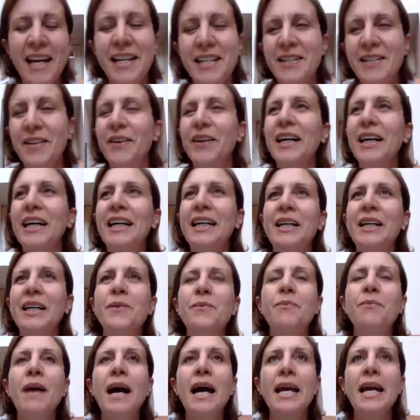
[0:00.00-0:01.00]
So
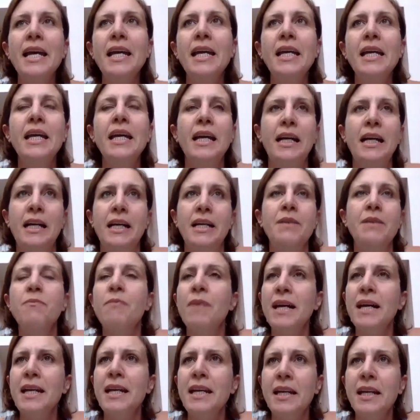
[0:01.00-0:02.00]
in my
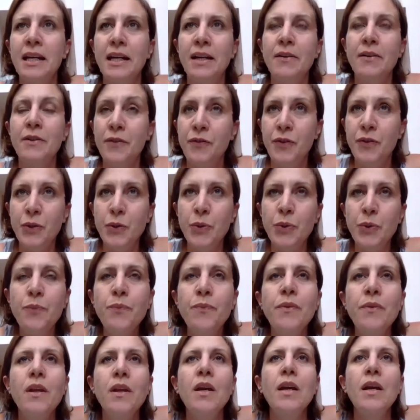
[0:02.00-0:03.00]

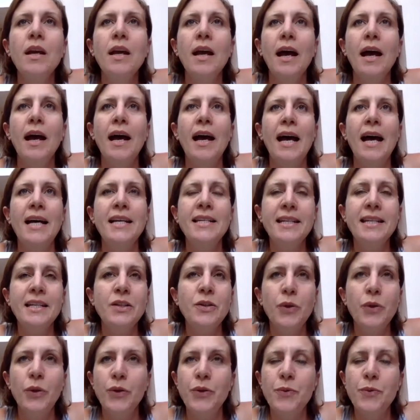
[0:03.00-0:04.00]
review, as I
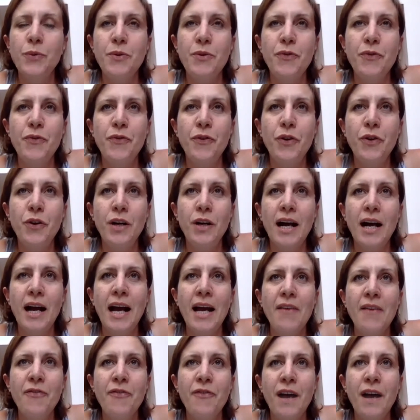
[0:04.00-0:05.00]
told you before,
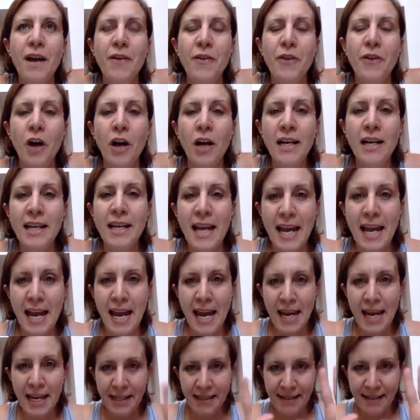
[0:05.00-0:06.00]
I find only
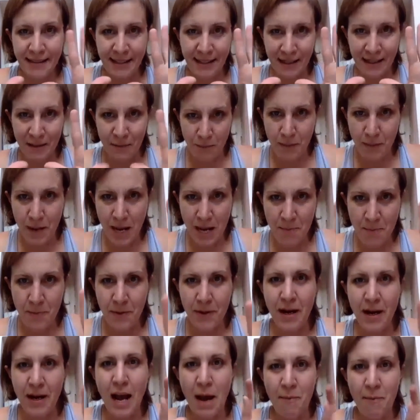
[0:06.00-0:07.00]
8
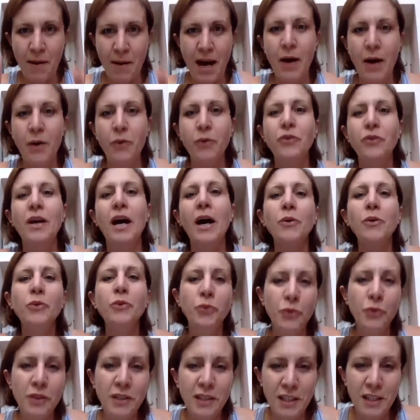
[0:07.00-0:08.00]
papers about how
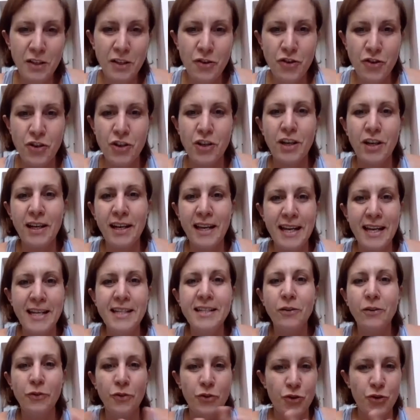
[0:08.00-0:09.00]
to teach
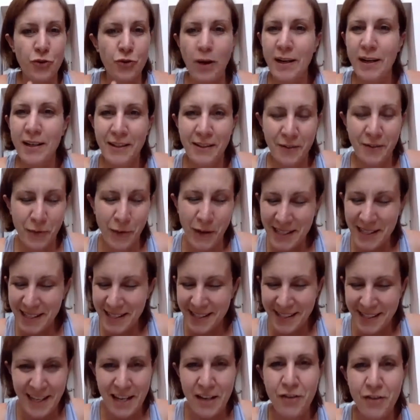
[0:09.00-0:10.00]
case
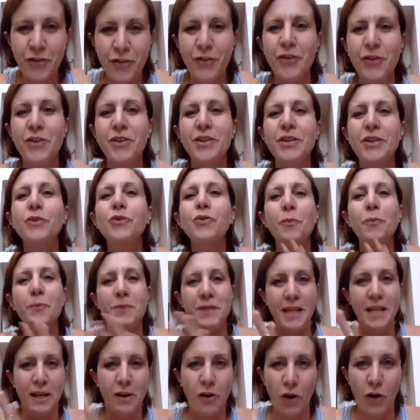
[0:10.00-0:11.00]
conceptualization to
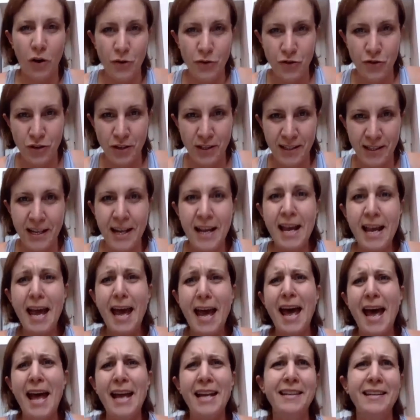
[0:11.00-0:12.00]
psychologists,
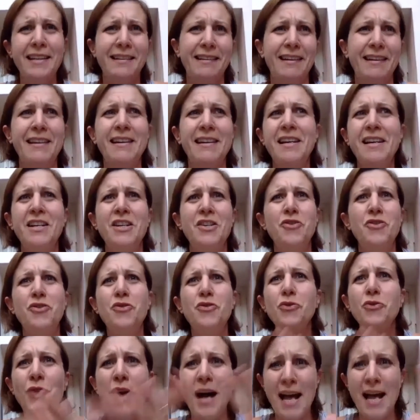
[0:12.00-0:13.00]
and
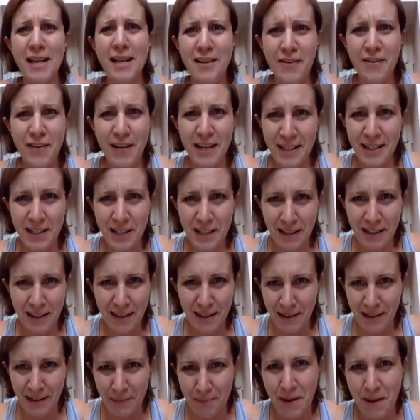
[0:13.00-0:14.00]
200
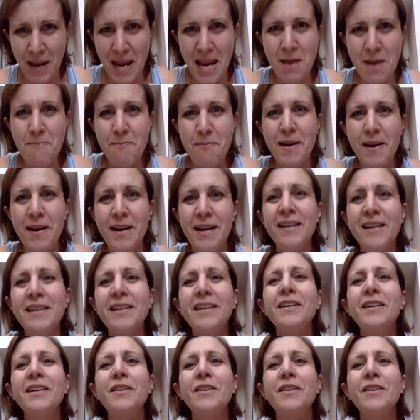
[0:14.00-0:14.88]
paper